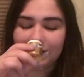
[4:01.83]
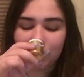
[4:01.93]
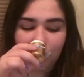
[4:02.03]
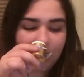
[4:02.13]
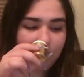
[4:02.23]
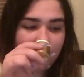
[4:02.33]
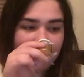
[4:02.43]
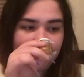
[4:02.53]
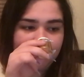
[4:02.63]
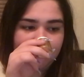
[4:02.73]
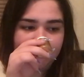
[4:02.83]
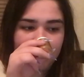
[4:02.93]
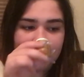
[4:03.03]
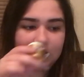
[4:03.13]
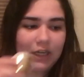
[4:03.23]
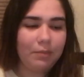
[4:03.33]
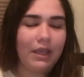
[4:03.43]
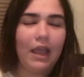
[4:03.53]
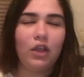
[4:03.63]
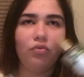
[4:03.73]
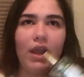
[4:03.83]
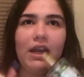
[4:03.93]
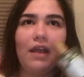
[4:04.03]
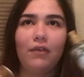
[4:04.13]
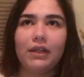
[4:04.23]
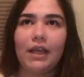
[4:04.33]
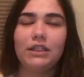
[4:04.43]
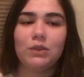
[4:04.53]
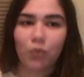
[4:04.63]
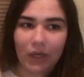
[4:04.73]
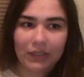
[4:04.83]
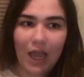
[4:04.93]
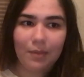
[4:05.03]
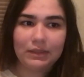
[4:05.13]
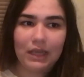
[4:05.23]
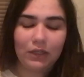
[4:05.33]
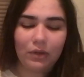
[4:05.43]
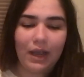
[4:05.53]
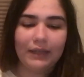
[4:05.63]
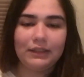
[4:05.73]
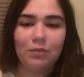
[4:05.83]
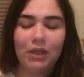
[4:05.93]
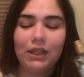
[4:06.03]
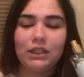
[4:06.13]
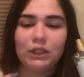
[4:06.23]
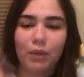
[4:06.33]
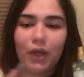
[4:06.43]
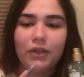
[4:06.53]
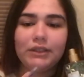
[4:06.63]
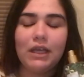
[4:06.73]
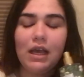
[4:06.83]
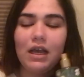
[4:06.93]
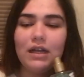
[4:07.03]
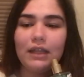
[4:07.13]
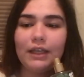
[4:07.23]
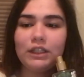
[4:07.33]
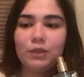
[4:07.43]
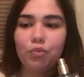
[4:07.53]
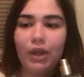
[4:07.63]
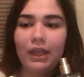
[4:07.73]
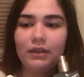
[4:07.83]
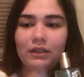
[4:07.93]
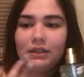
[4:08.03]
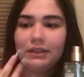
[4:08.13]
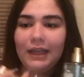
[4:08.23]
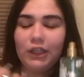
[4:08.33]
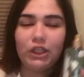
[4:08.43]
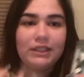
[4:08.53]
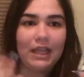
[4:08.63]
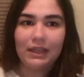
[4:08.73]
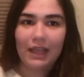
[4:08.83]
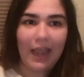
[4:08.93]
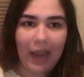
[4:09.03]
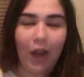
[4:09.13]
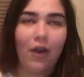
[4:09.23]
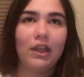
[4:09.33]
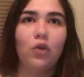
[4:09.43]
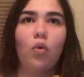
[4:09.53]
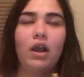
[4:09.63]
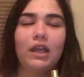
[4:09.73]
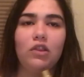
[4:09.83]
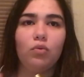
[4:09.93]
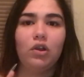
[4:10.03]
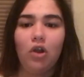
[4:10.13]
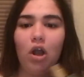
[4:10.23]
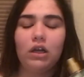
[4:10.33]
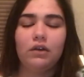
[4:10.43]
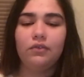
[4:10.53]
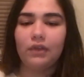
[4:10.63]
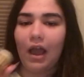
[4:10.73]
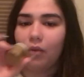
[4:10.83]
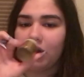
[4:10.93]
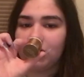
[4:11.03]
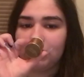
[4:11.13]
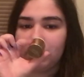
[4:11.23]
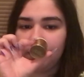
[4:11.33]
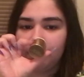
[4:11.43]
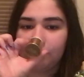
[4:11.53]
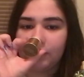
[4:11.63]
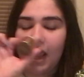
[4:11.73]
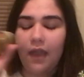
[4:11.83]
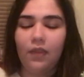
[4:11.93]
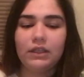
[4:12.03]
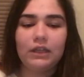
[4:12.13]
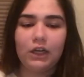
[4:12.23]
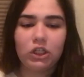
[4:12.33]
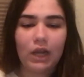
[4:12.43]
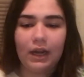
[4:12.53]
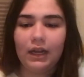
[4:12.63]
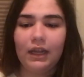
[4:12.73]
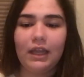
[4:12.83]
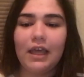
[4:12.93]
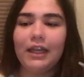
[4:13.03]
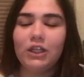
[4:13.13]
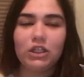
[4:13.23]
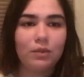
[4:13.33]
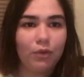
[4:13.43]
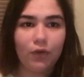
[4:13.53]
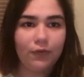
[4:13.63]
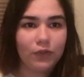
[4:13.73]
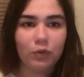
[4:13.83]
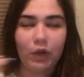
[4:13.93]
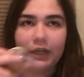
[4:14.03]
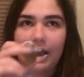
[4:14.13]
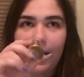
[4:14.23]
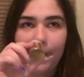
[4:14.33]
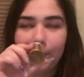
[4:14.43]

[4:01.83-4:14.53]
It's really pretty. This is going to be a great everyday springtime scent, you guys. To me, this smells like spring is just in the air, and you're walking through a garden of flowers, and the sun is shining, and it's just a beautiful spring day.